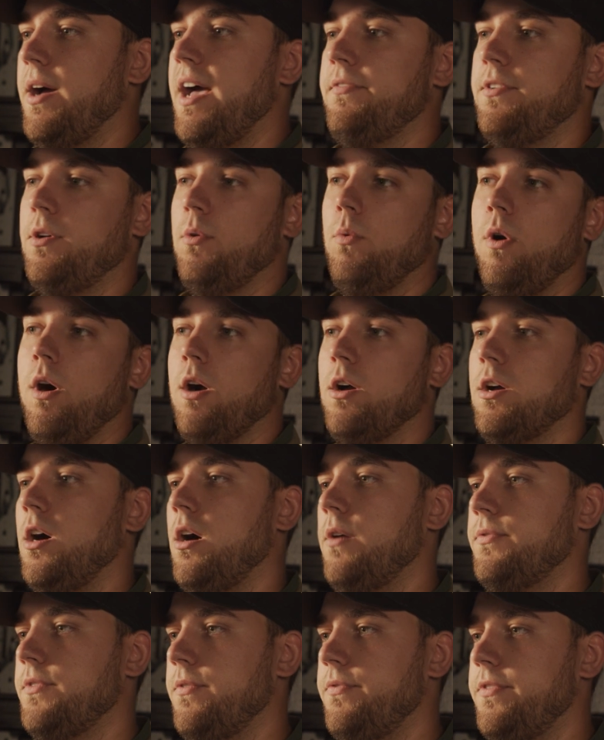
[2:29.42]
having to walk
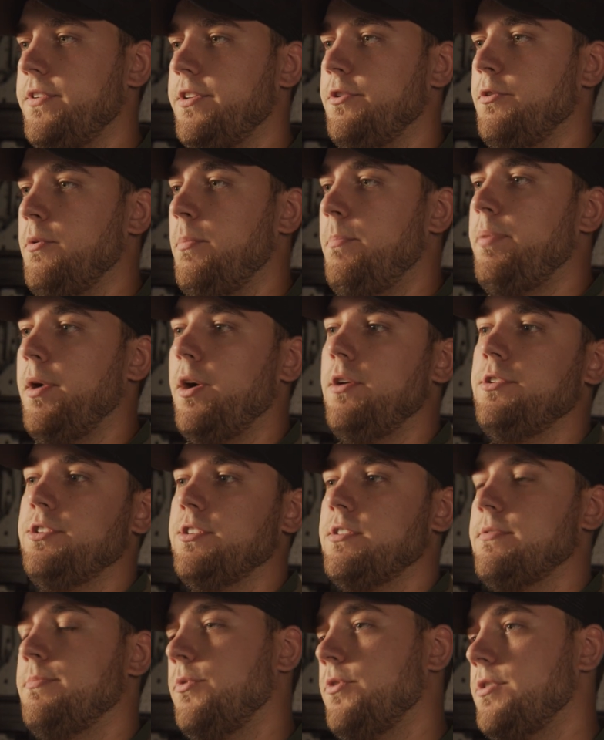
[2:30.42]
off the field,
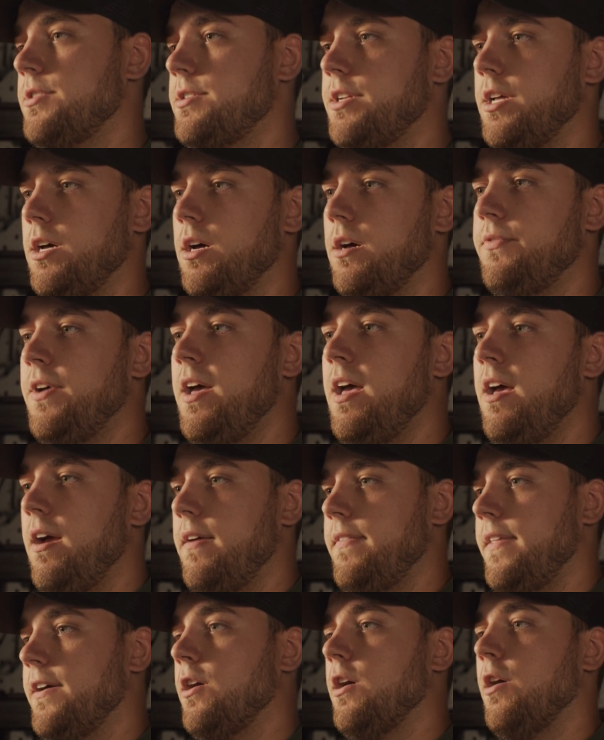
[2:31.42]
purchase more stuff,
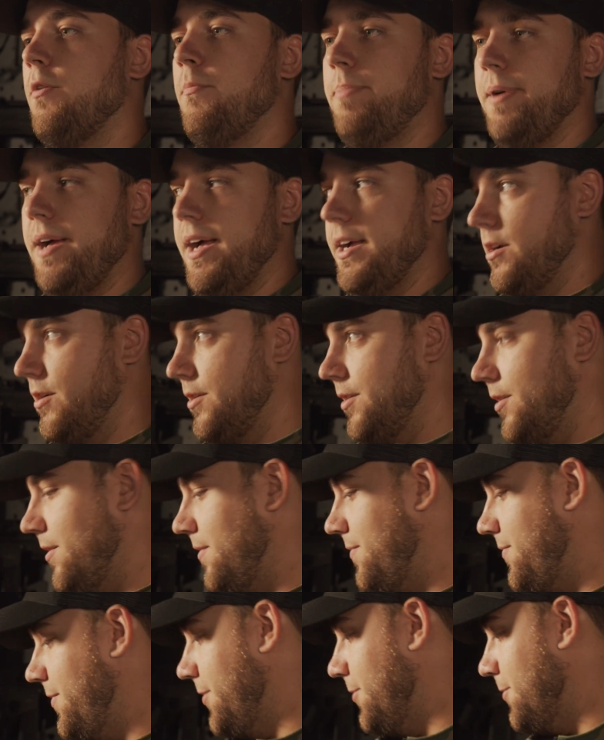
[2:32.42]
and then go back onto
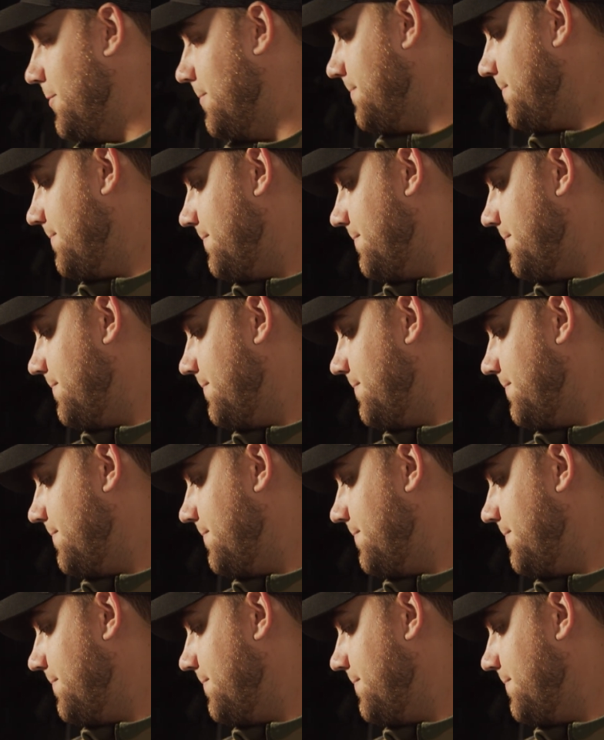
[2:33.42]
the field.